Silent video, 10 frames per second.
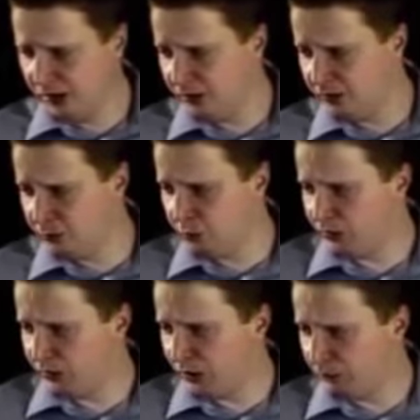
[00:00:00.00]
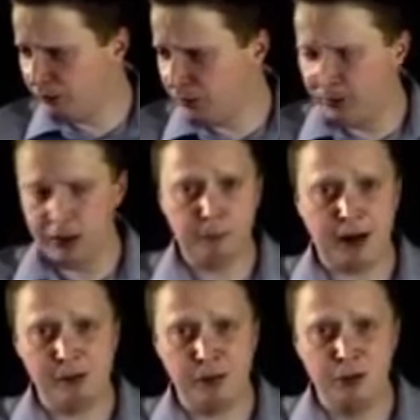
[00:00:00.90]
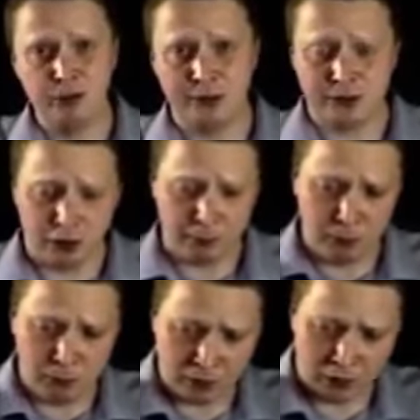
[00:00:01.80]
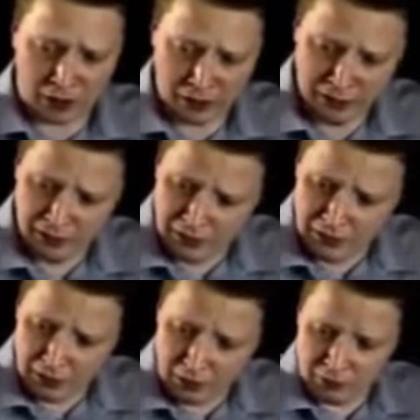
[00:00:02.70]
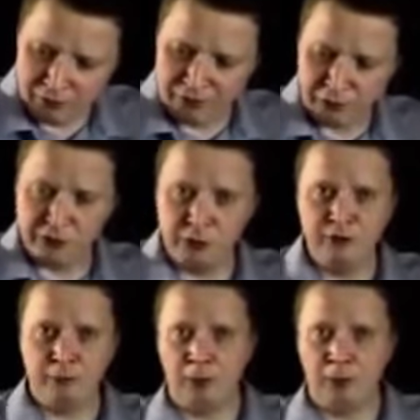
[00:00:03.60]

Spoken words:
This is what he's done. Completely bamboozled the guy, poor guy. Even feel sorry for